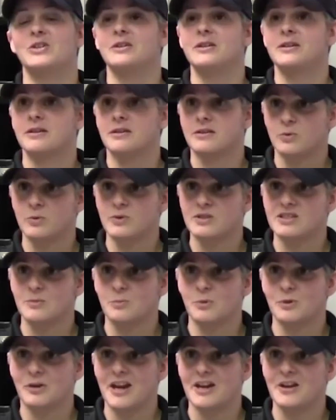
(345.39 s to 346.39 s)
You hear the
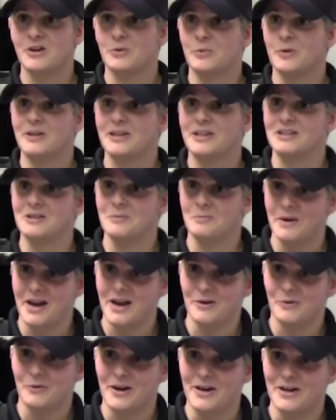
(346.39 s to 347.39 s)
reciprocator running in the
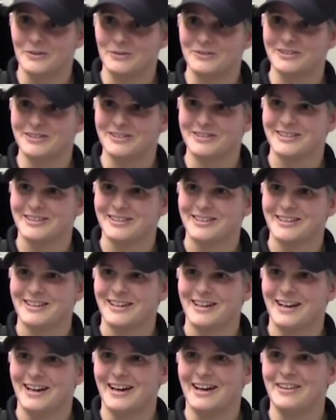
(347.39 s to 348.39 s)
background.
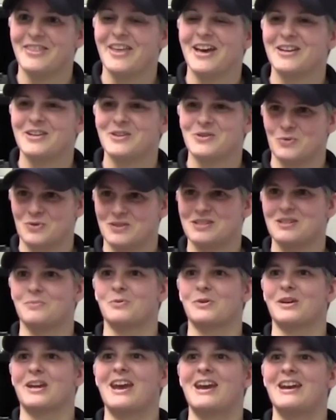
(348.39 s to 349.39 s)
That is
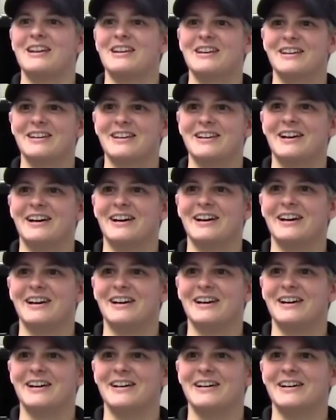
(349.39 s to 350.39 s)
reciprocating
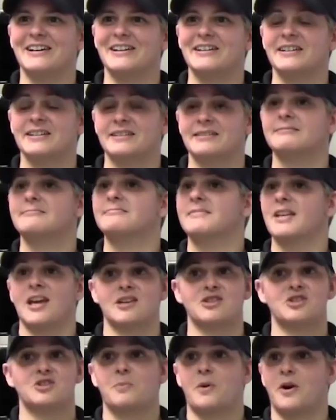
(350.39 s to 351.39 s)

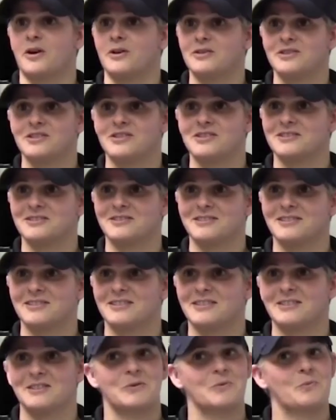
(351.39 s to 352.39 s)
test parts.
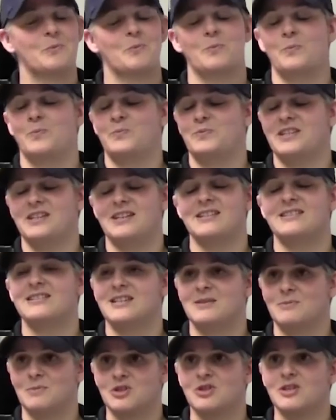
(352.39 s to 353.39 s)

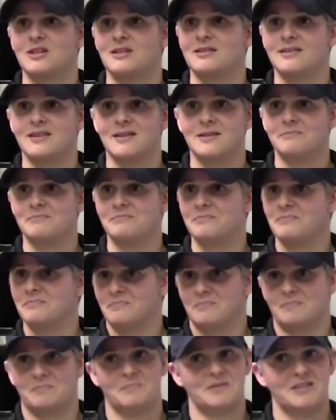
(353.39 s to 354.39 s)
CNC machined them,
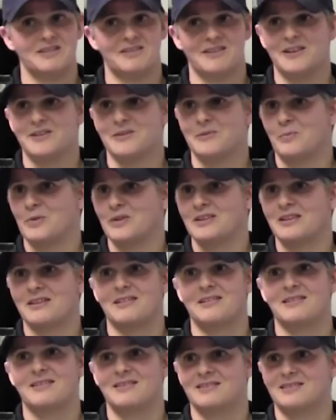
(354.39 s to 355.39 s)
designed them with
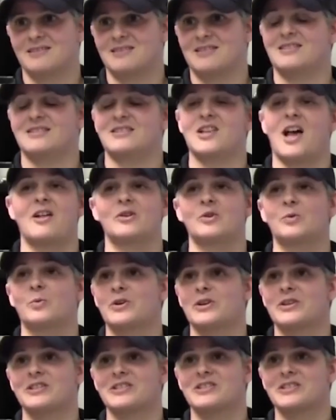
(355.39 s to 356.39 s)

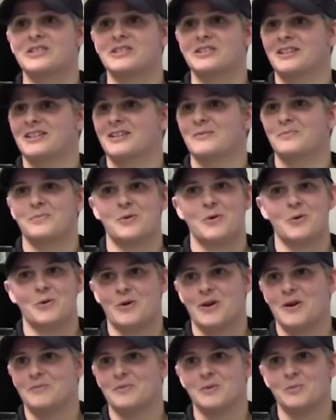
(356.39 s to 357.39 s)
SolidWorks,
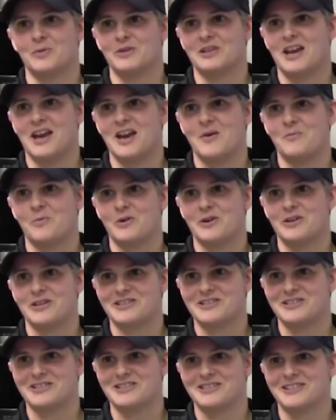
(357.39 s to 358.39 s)
programmed them with
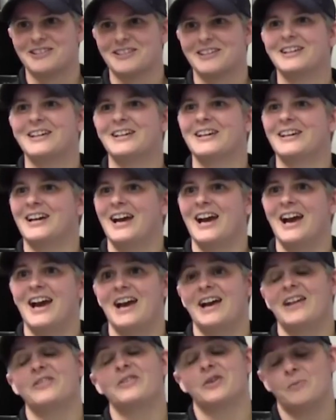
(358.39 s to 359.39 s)
CAMWorks,
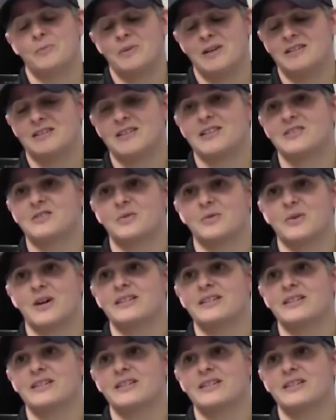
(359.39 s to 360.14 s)
and they're being tested